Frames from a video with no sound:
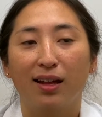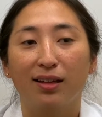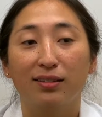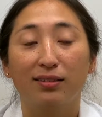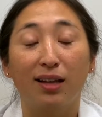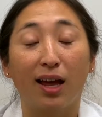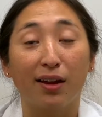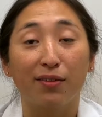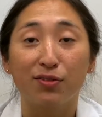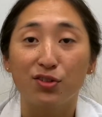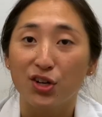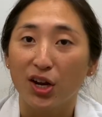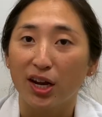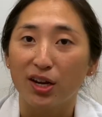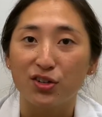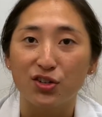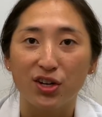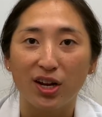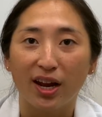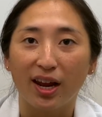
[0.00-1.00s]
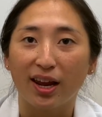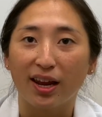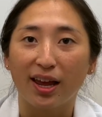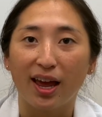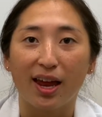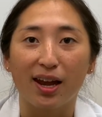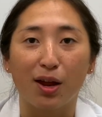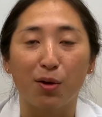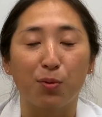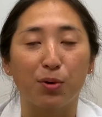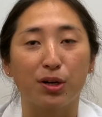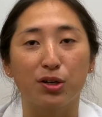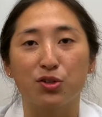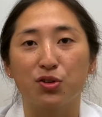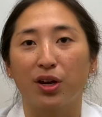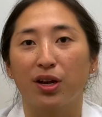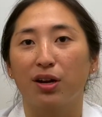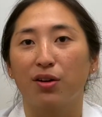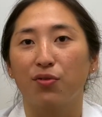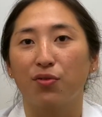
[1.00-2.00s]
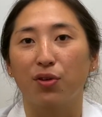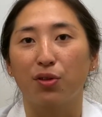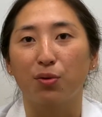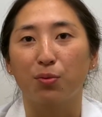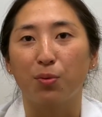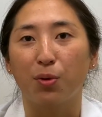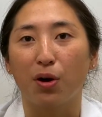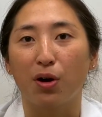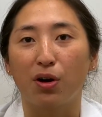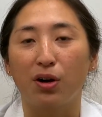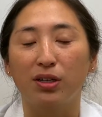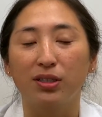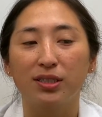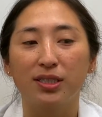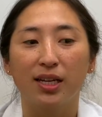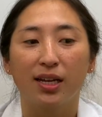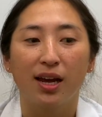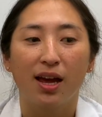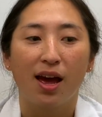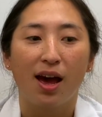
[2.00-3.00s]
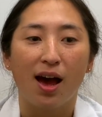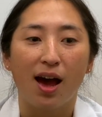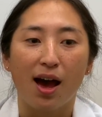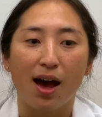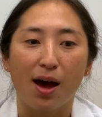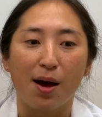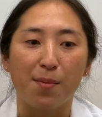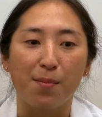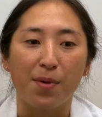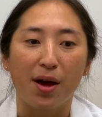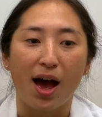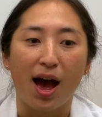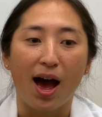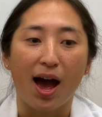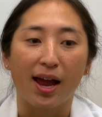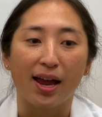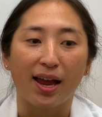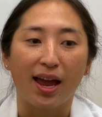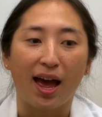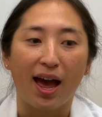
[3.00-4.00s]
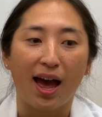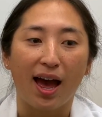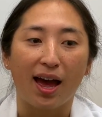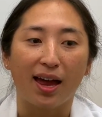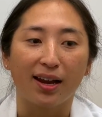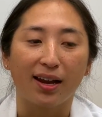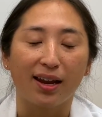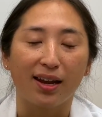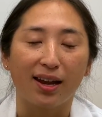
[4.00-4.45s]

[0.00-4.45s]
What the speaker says: life-changing, and I wouldn't trade it for the world. I had an